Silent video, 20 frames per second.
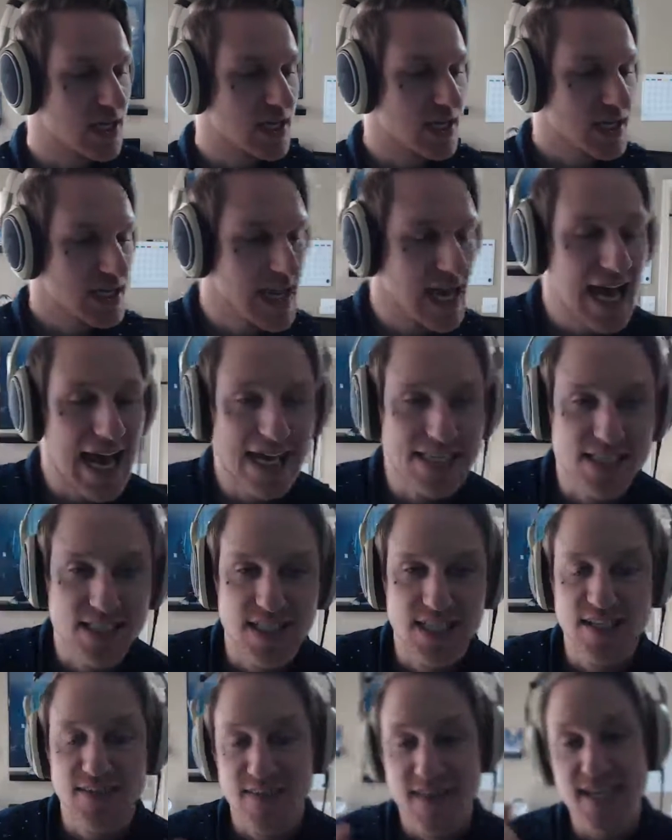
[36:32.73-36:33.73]
Yeah,
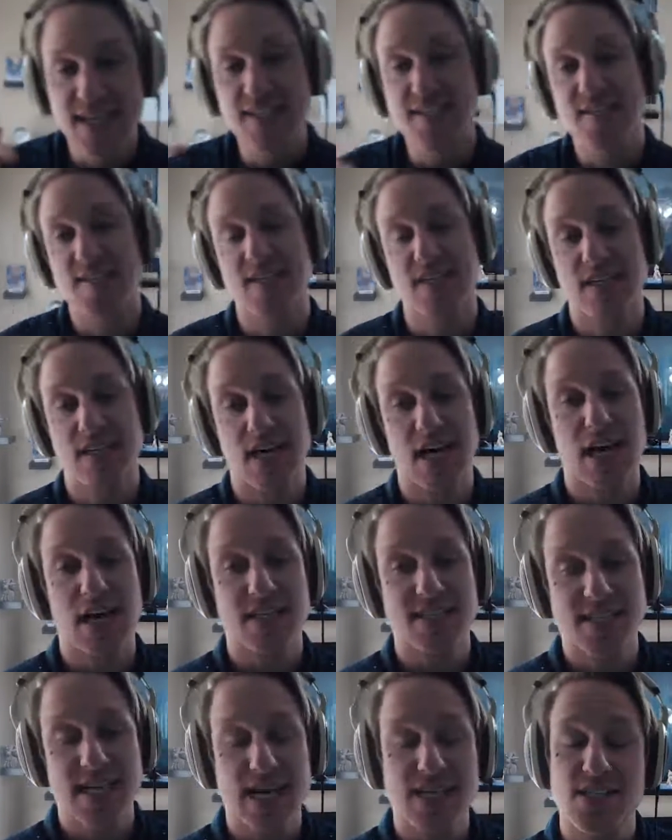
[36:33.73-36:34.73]
actually, this
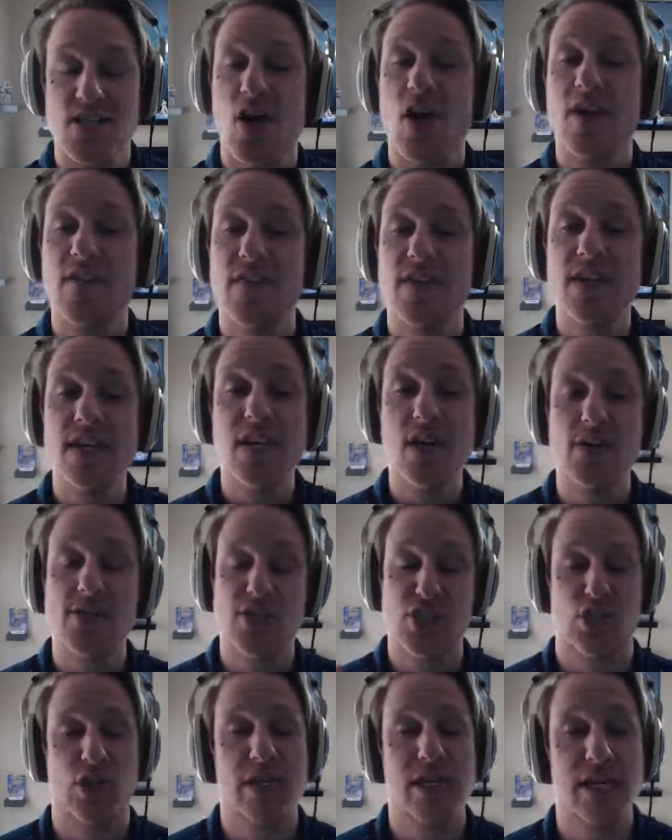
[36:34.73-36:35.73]
Tech Talk video
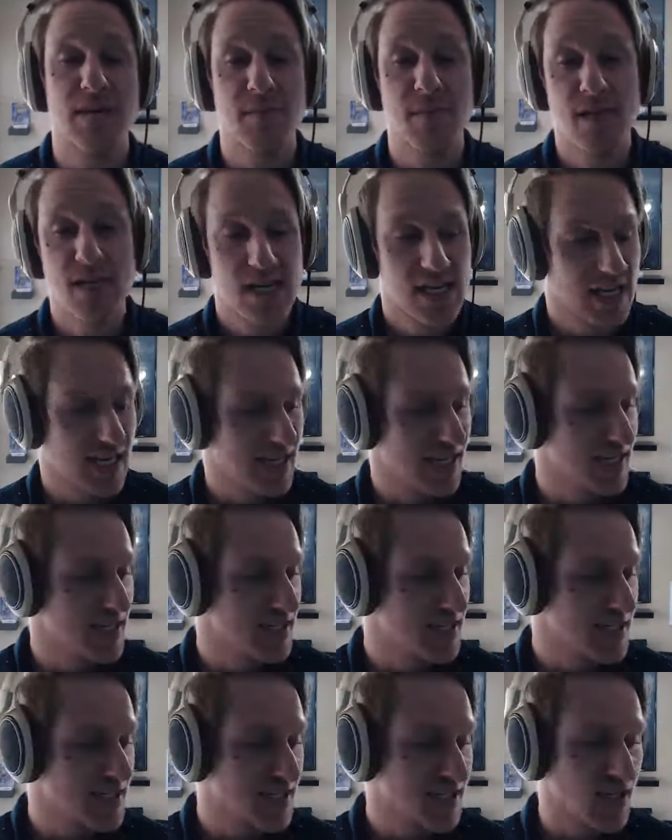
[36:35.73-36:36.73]
stream
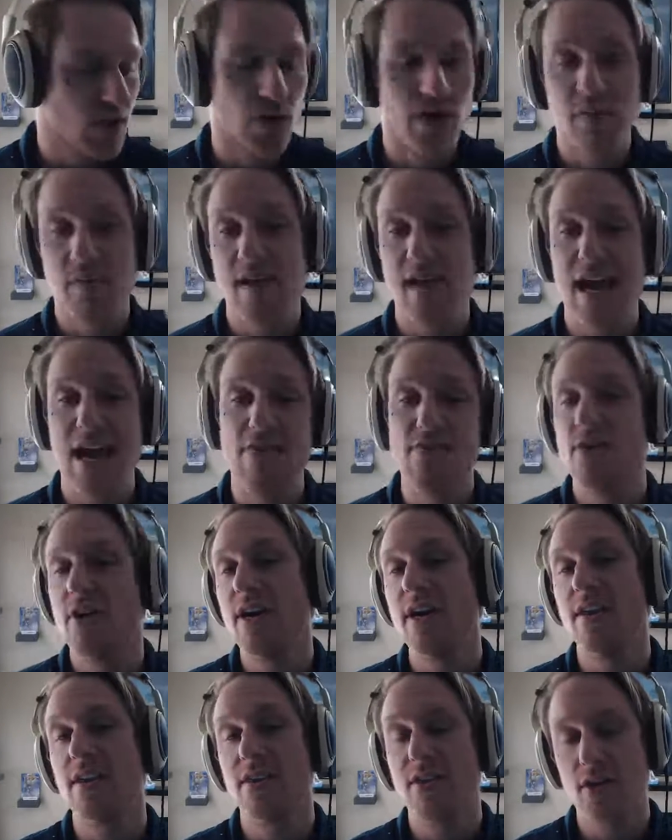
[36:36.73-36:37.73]
is going to be
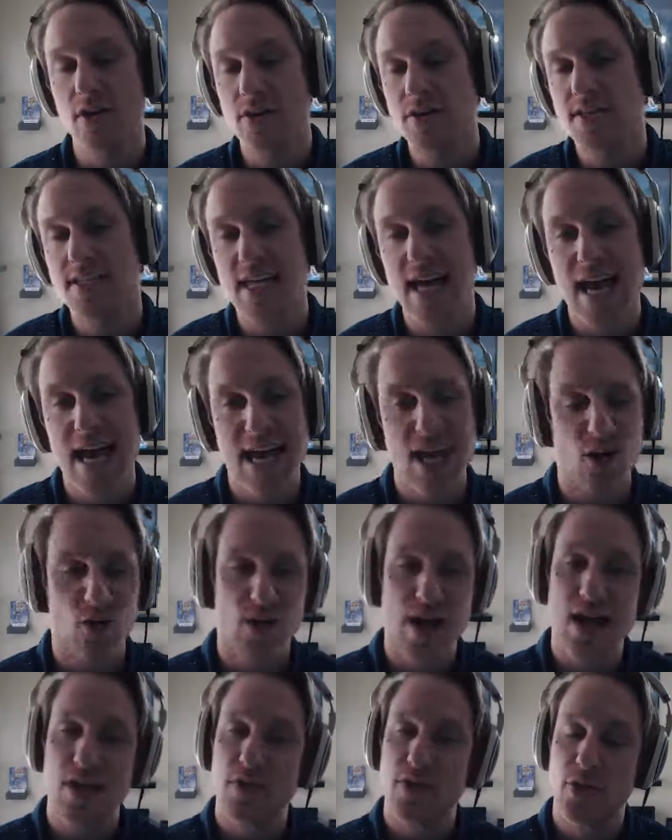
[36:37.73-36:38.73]
every Thursday
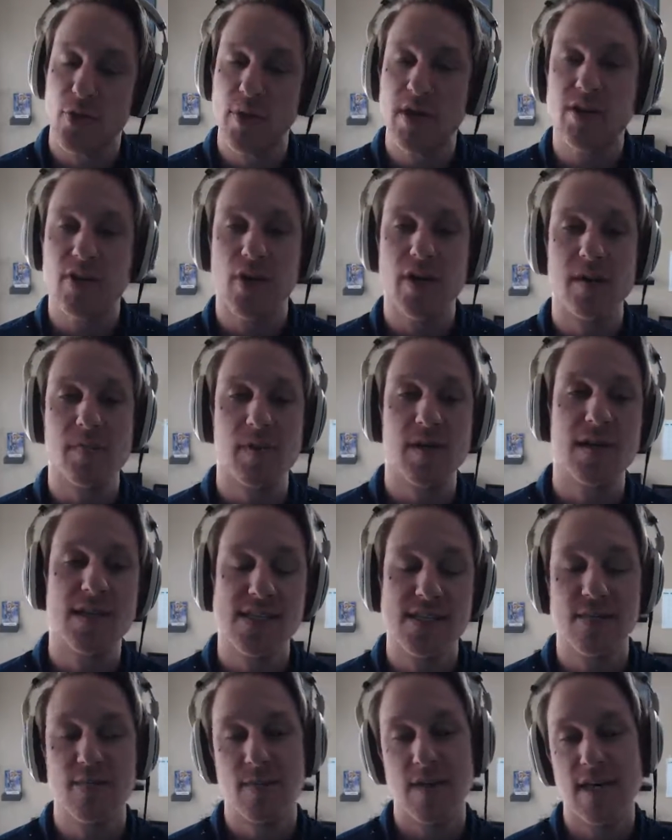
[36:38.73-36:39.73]
around 3:30
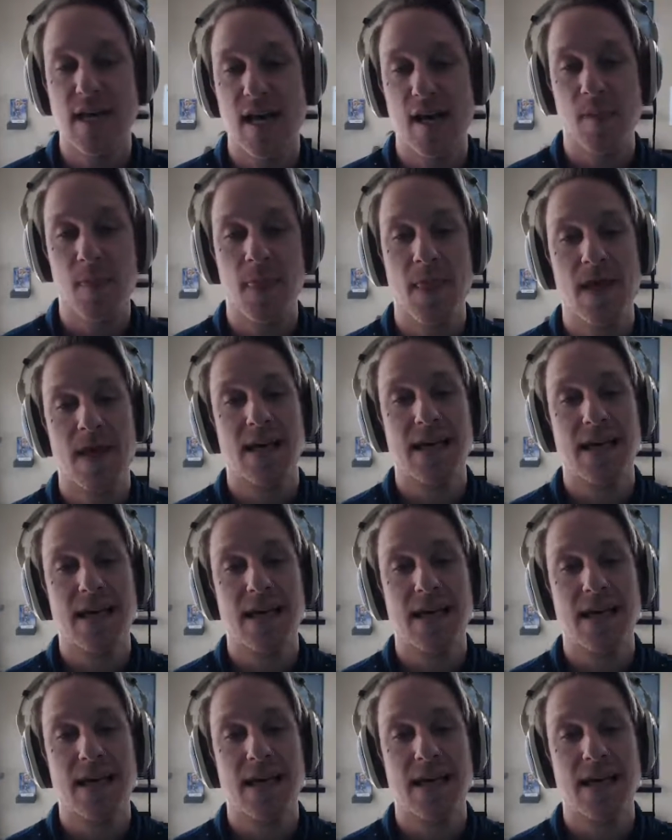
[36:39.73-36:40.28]
p.m.